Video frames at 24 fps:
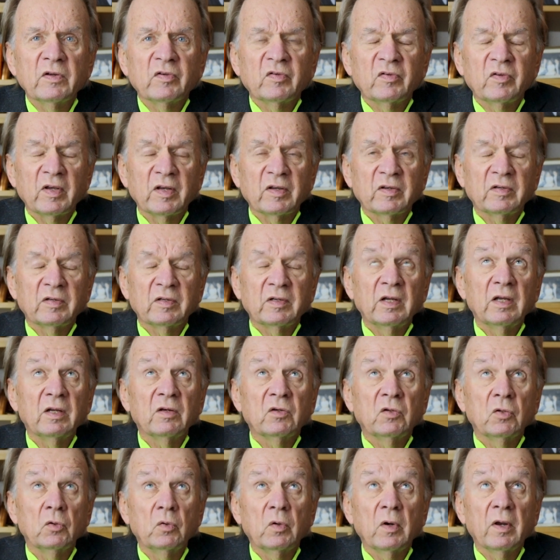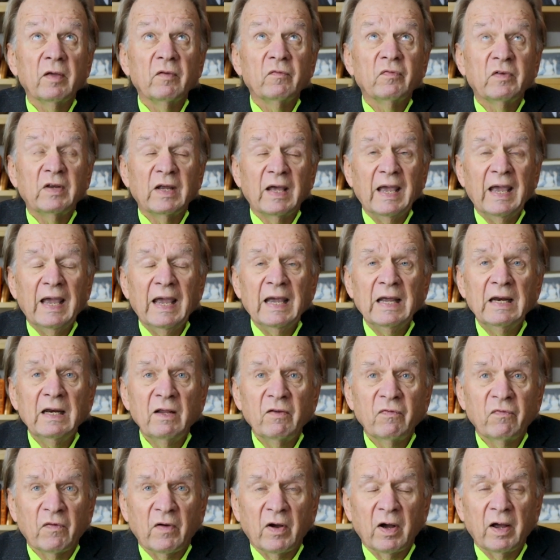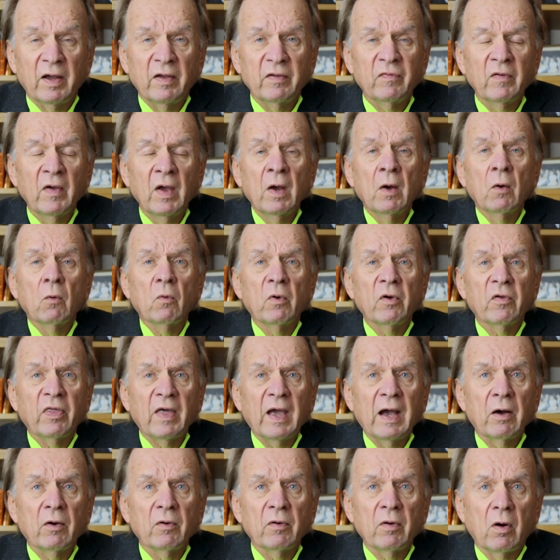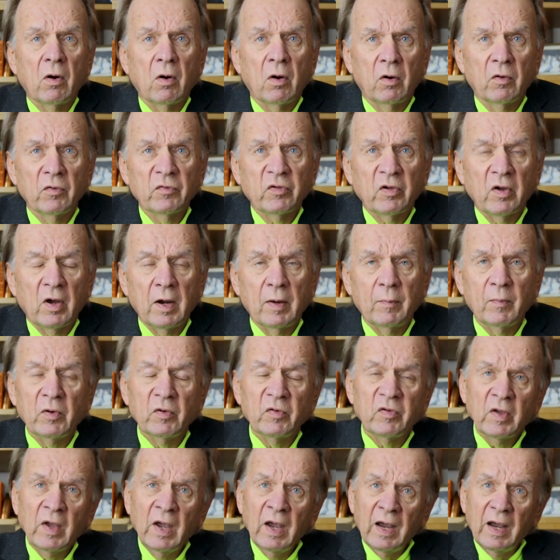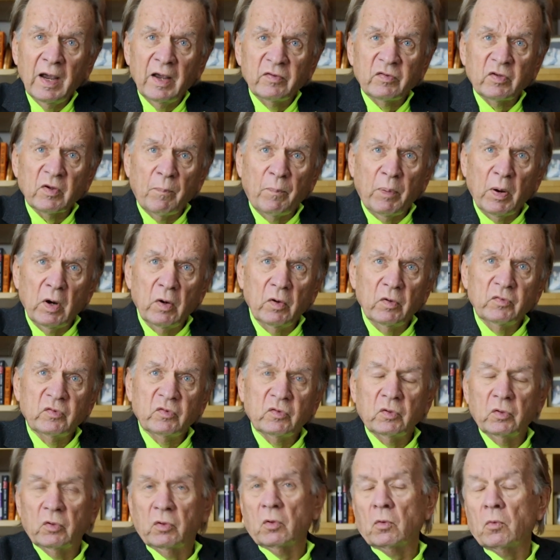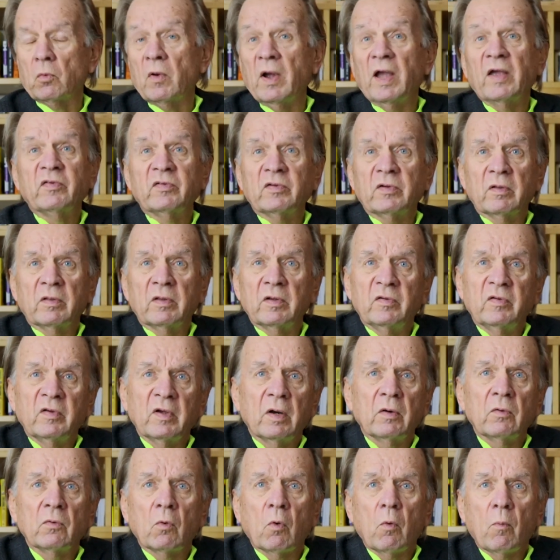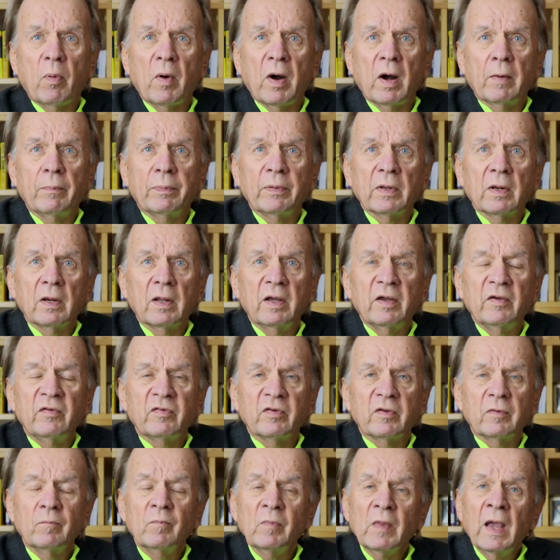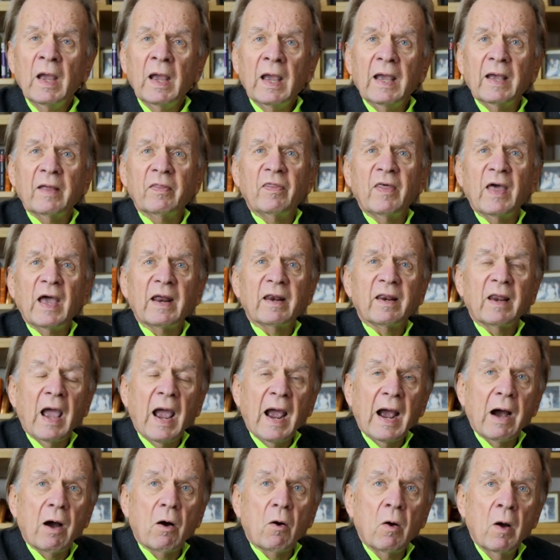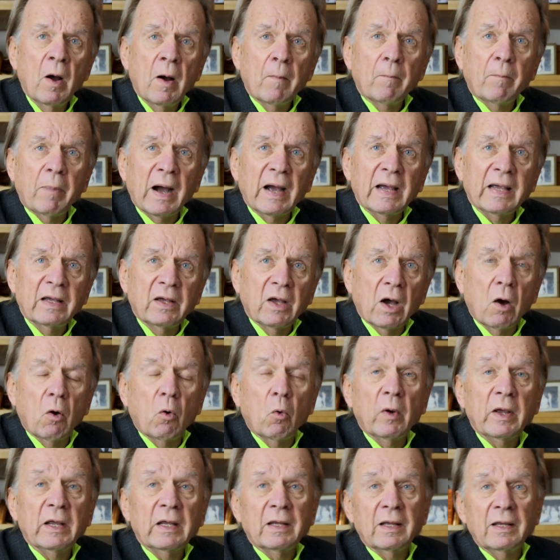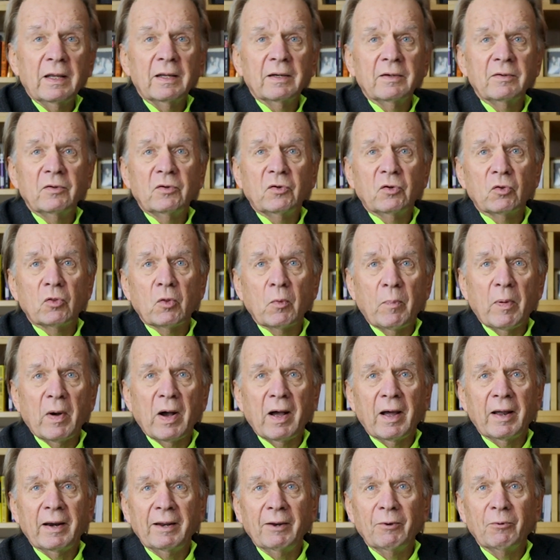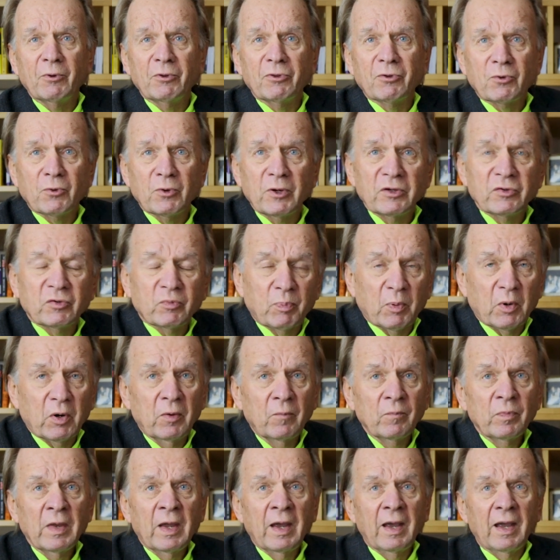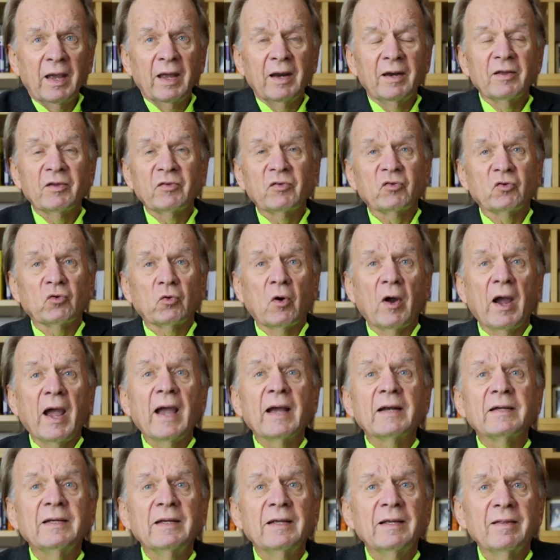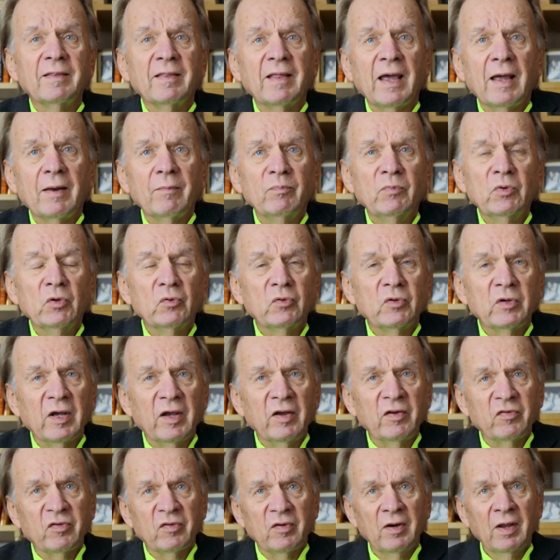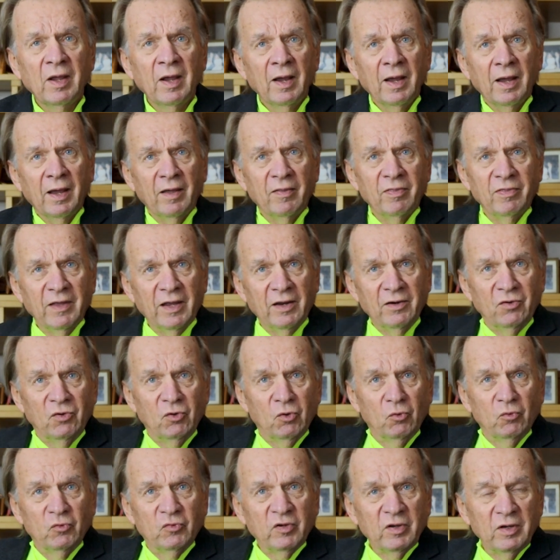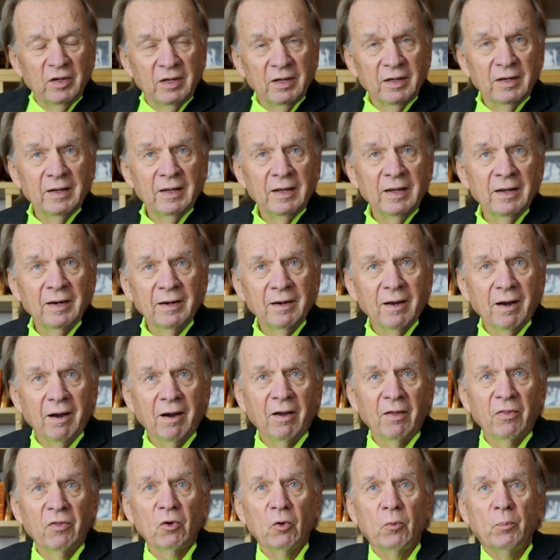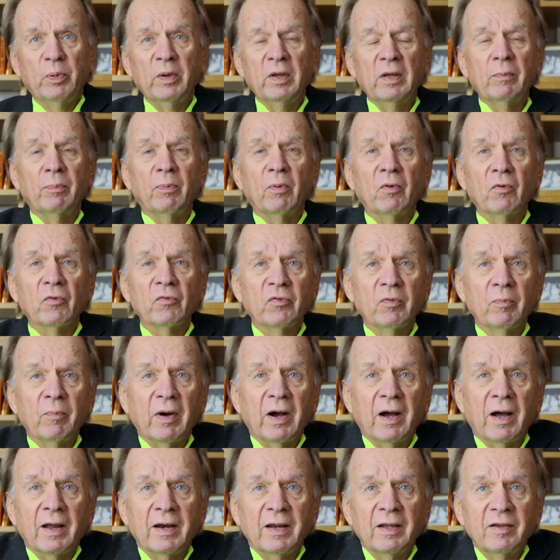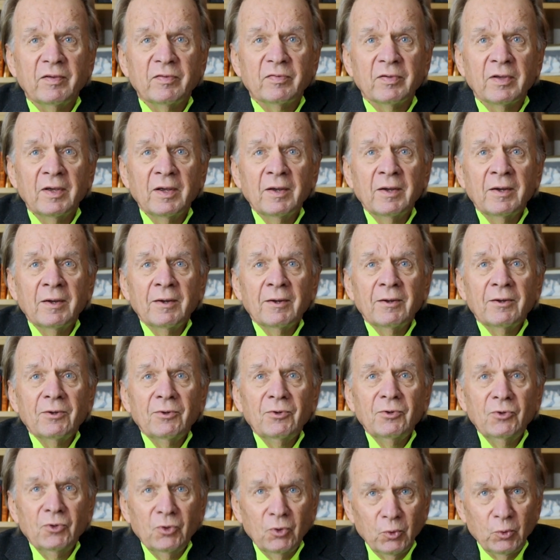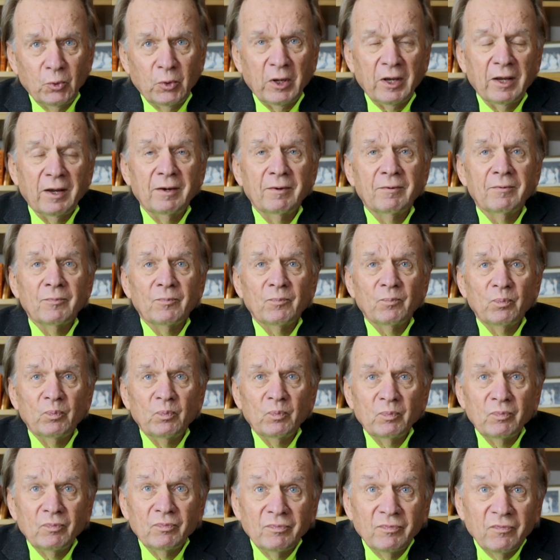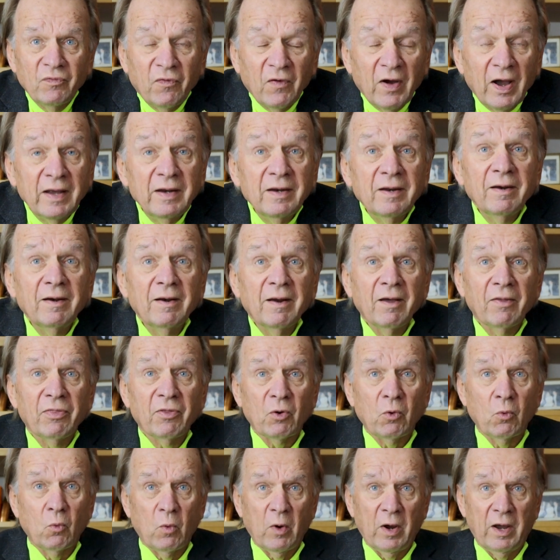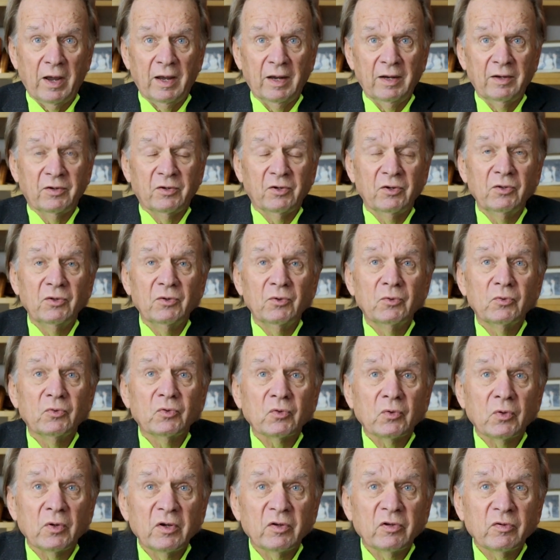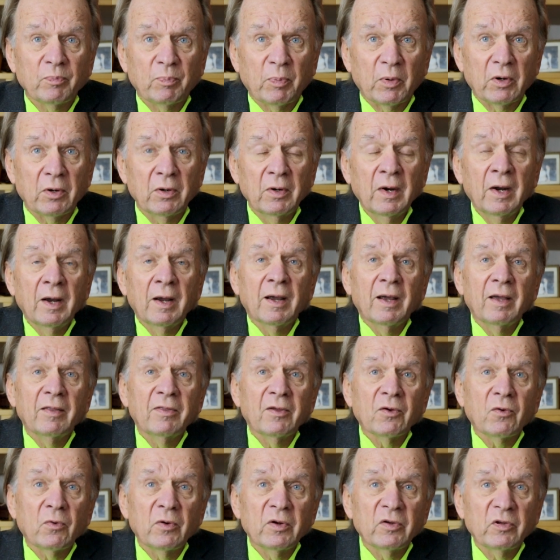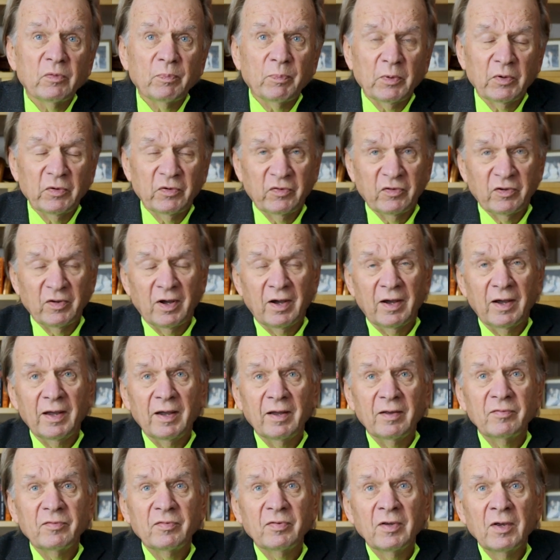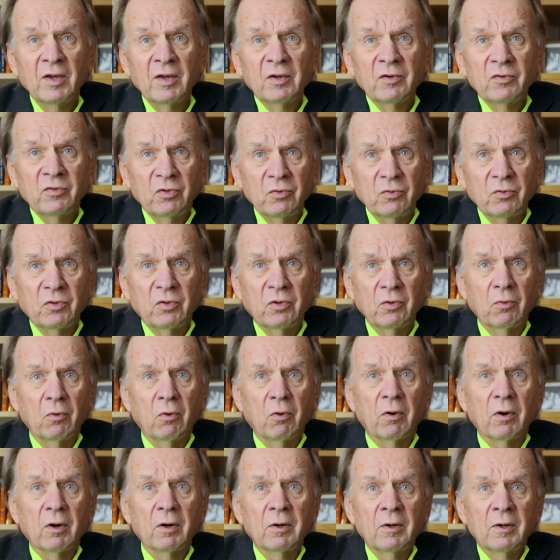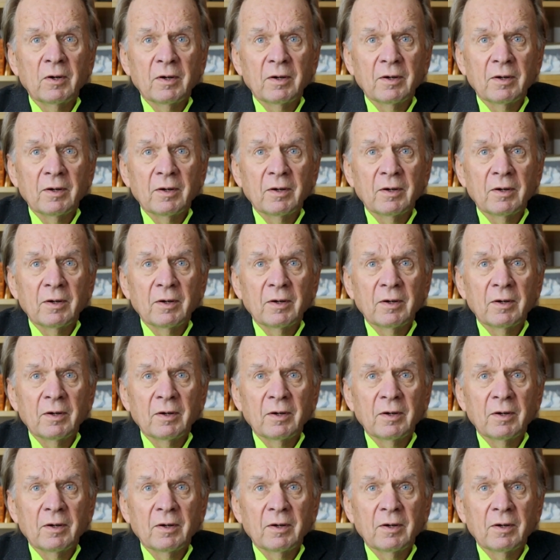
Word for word: to 60, to live to 85 without Alzheimer's as opposed to the rest of the general population. And that how by going into the body with CRISPR and extracting extracting that mutation and then using it in other people's bodies, you can find another way to use CRISPR and the CRISPR science to cure